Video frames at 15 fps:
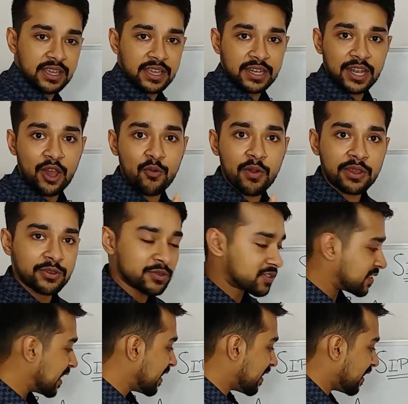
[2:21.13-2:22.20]
Now when you
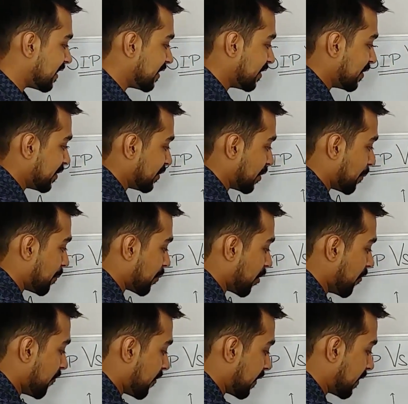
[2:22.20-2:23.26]
sell, your
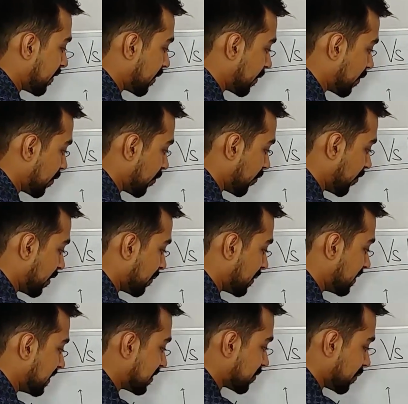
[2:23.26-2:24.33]
profit will be
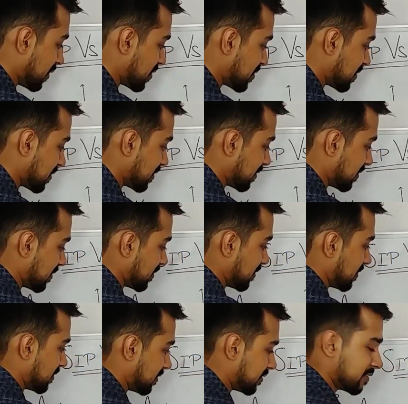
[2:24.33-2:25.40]
this much,
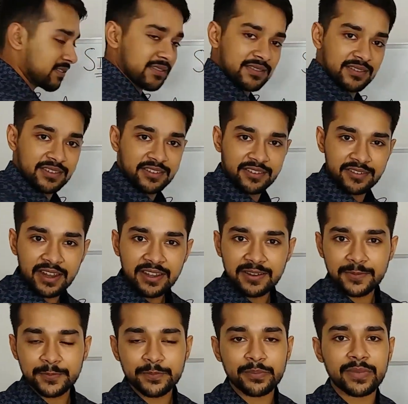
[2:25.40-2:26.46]

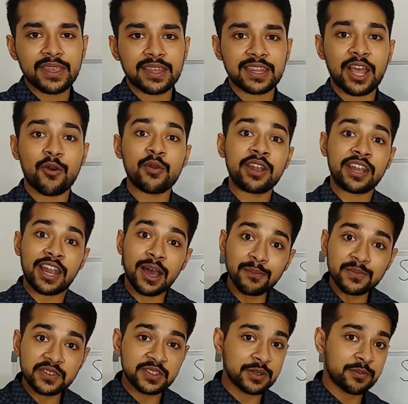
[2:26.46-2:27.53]
right? Now in
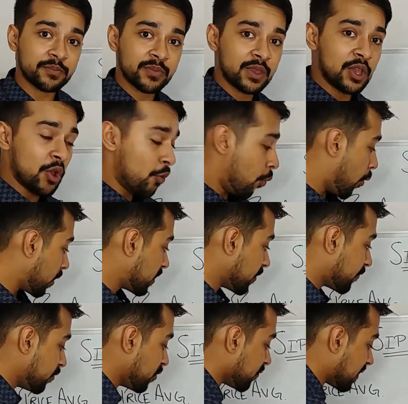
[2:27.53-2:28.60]
lump sum, what
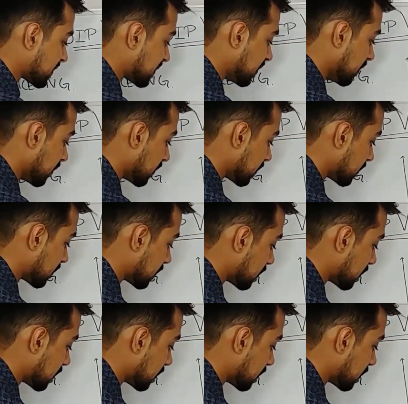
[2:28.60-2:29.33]
if you invest here?